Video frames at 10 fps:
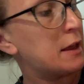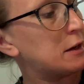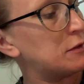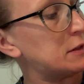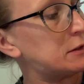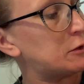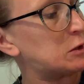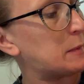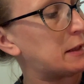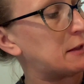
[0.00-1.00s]
Now, this little
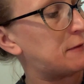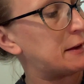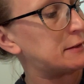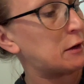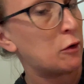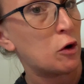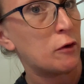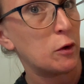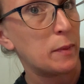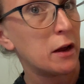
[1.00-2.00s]
smiley face, I don't know
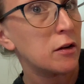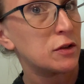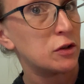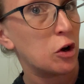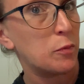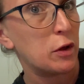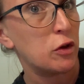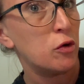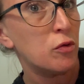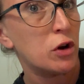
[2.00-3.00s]
if your parents know, but
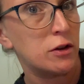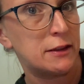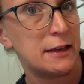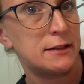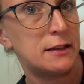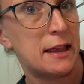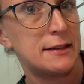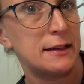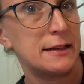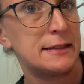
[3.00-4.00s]
you know
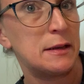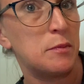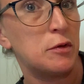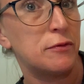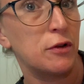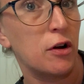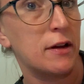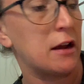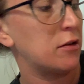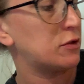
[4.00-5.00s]
that's like a symbol for our
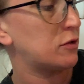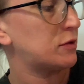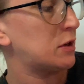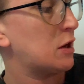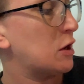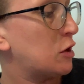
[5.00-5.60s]
characters.